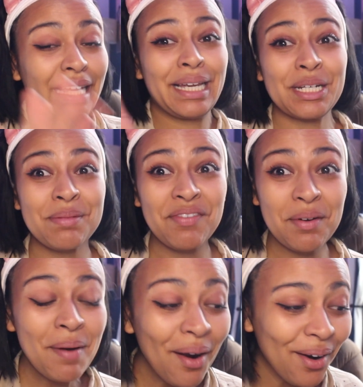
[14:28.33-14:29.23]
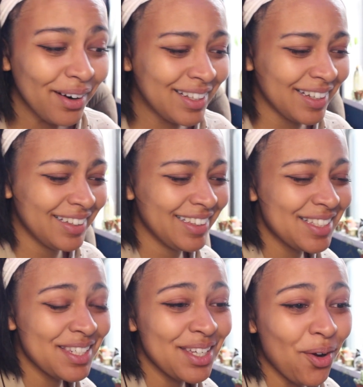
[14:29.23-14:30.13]
Here's my favorite part.
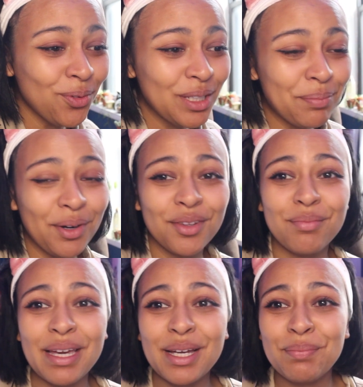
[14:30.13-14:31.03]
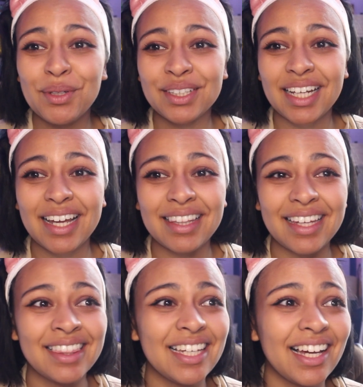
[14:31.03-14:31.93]
This is the only part of the makeup look that I
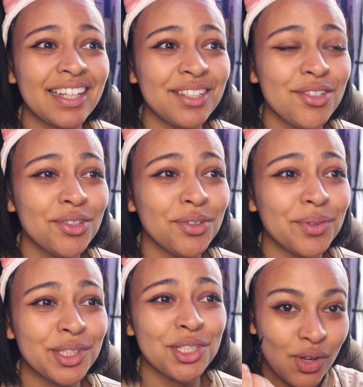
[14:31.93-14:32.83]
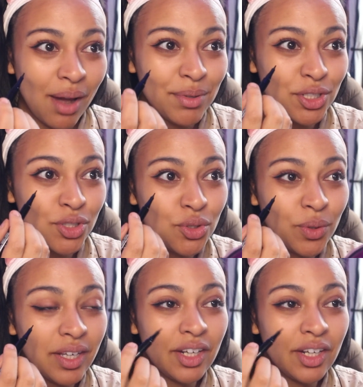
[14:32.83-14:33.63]
like think I can do, which is I'm gonna just do it.